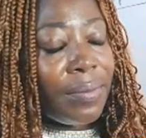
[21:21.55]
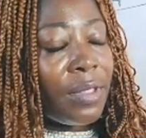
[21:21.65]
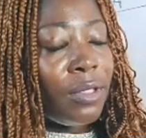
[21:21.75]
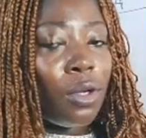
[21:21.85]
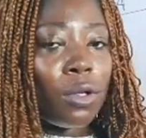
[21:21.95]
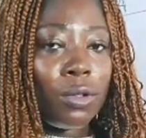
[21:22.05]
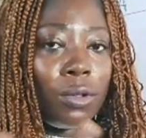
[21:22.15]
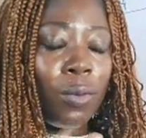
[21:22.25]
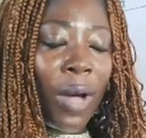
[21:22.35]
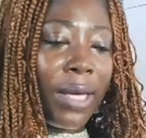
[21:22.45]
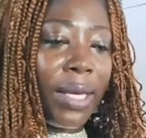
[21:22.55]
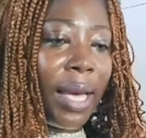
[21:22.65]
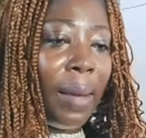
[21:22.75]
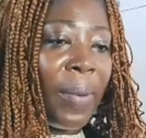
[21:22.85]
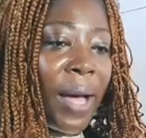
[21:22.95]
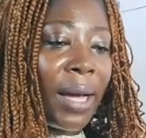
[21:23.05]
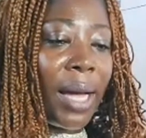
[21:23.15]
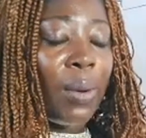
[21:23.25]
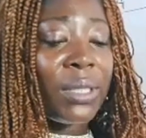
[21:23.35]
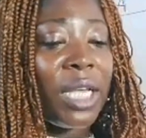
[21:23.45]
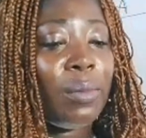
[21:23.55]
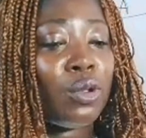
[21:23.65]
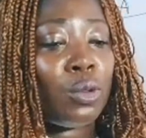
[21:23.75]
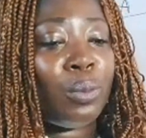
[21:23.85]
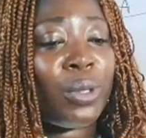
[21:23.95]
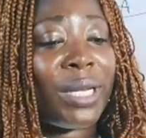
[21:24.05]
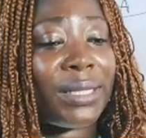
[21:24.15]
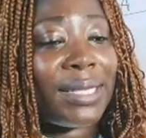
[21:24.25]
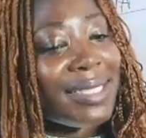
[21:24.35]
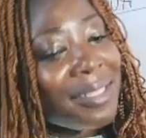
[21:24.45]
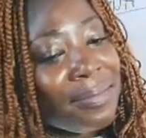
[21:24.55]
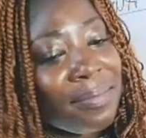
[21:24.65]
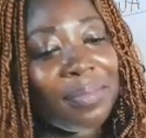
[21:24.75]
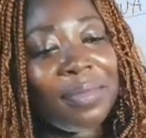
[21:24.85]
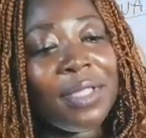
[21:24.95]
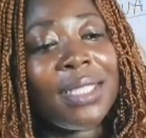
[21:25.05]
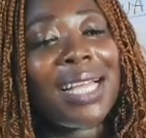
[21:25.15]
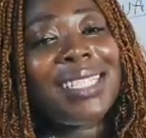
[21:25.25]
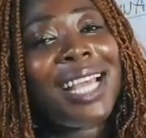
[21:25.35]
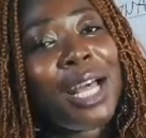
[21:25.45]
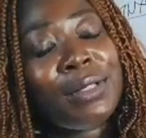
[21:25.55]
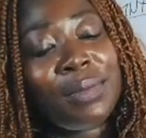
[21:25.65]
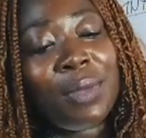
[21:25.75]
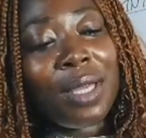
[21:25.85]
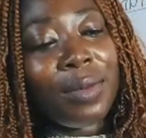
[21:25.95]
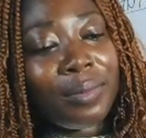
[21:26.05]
So 1 year back, I was able to build a system that helps me